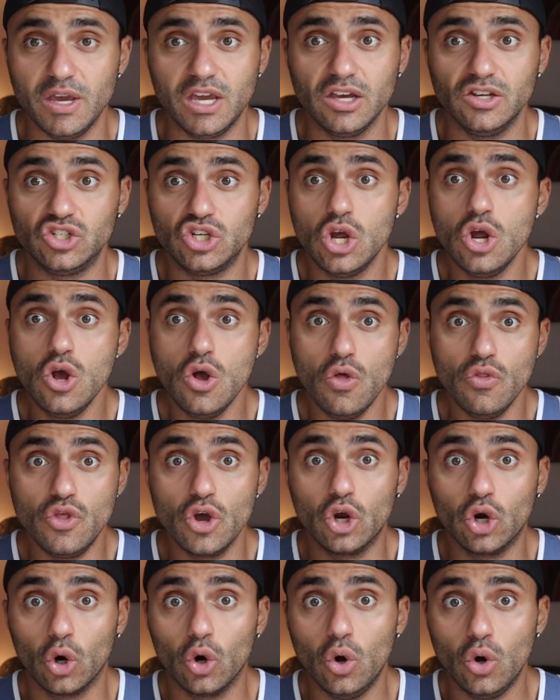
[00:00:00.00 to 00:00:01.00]
Because
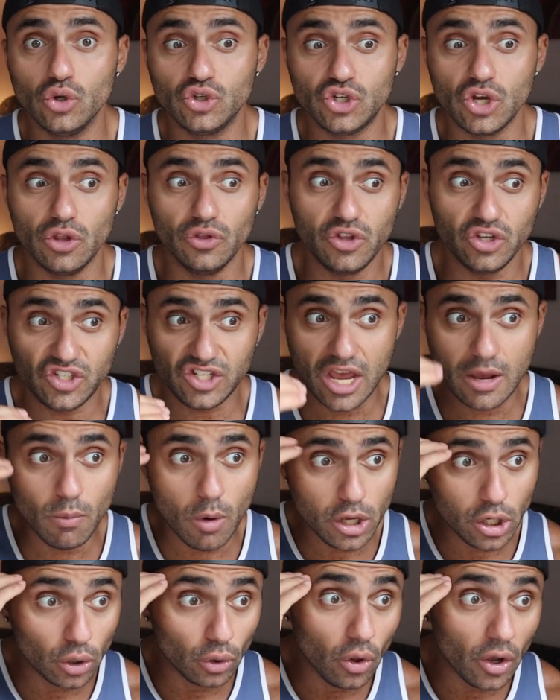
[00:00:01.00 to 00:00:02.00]
the girls, the same
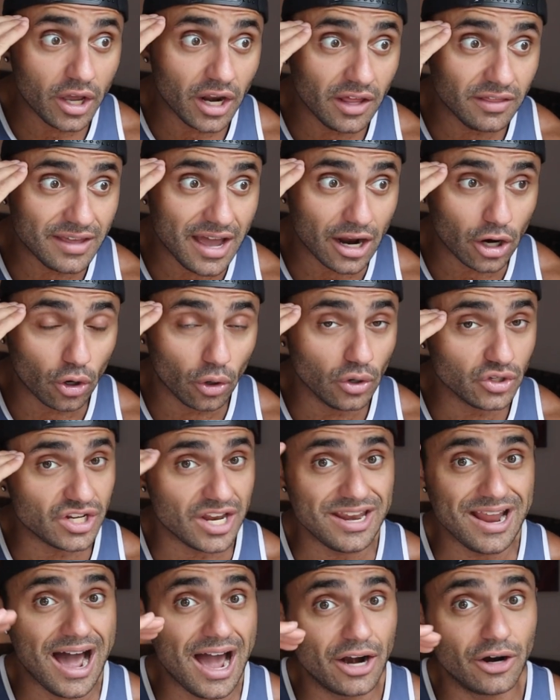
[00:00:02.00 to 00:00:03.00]
way you're looking at that girl as
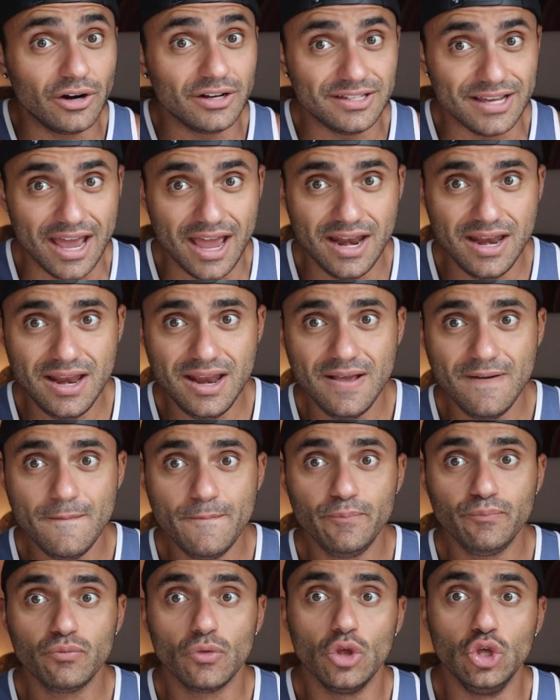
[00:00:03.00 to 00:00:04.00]
a nine or a ten,
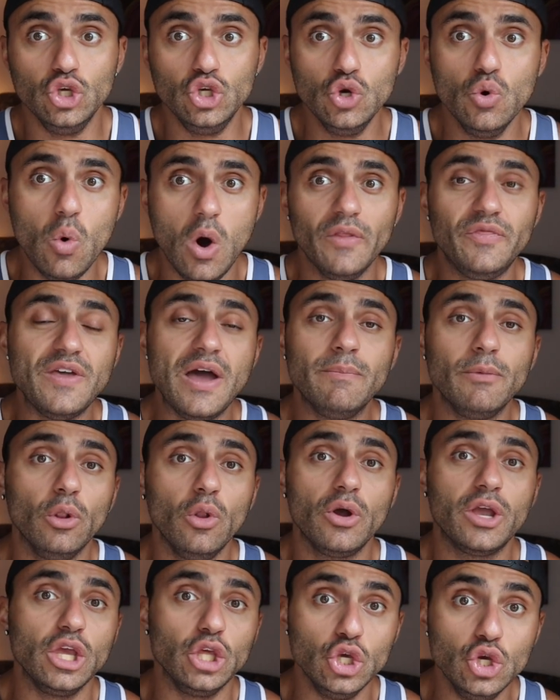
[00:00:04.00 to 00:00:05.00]
you want them to
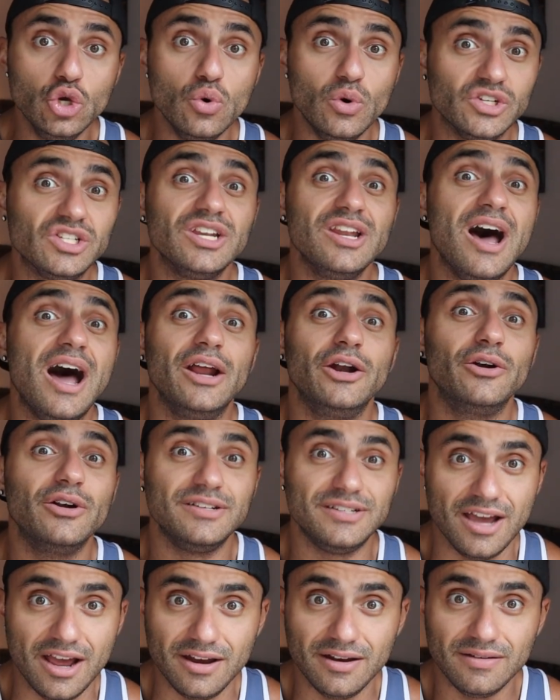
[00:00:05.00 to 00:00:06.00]
look at you as a nine or
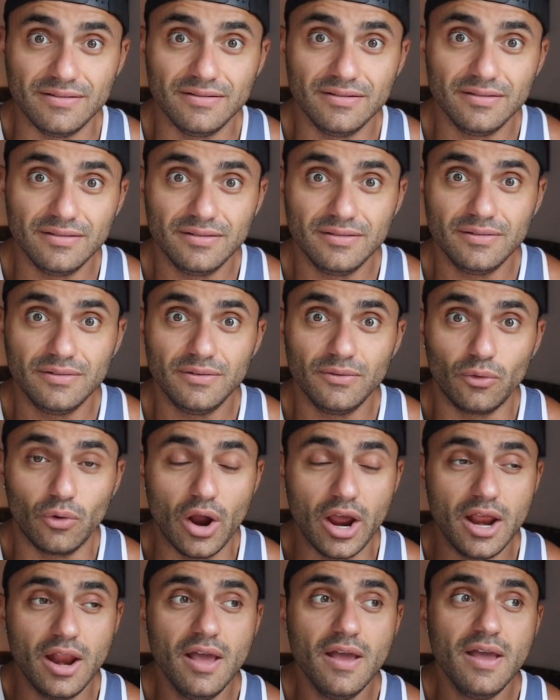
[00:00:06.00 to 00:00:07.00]
a ten,
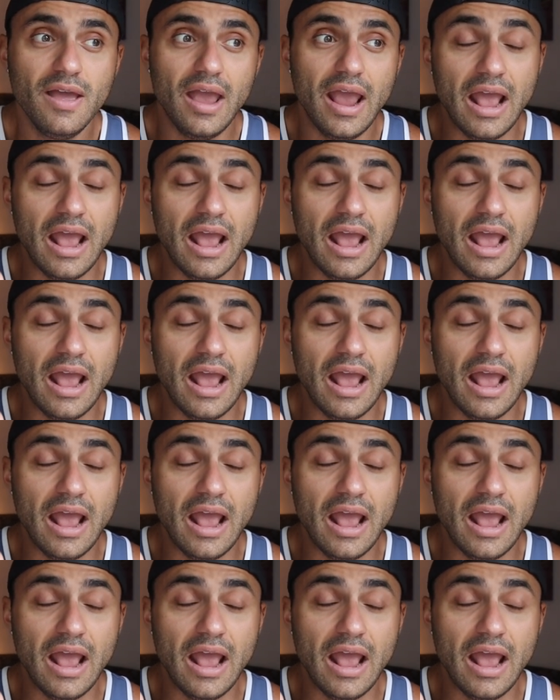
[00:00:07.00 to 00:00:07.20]
right?